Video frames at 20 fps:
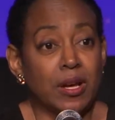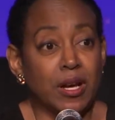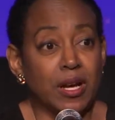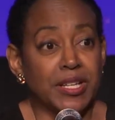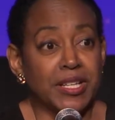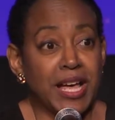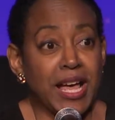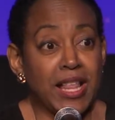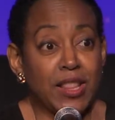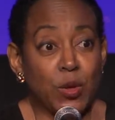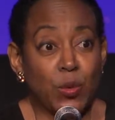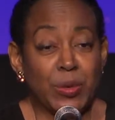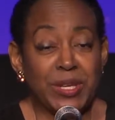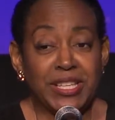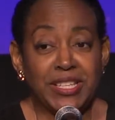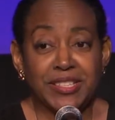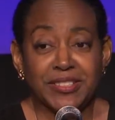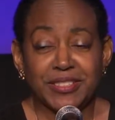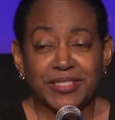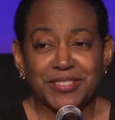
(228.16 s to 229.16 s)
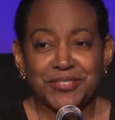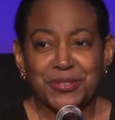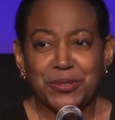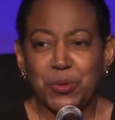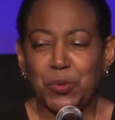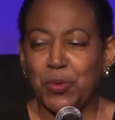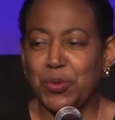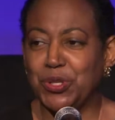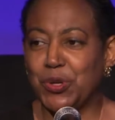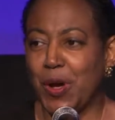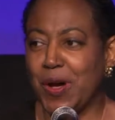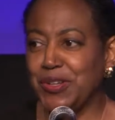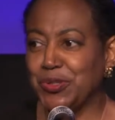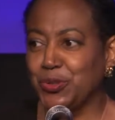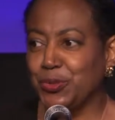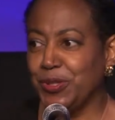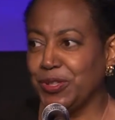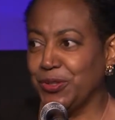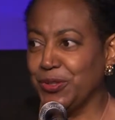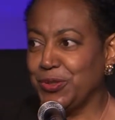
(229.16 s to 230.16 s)
On Halloween, we would go out and
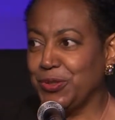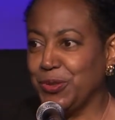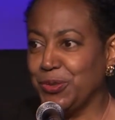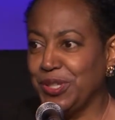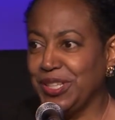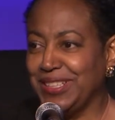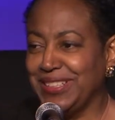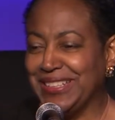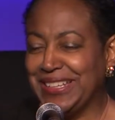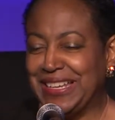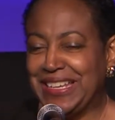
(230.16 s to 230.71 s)
trick or treat.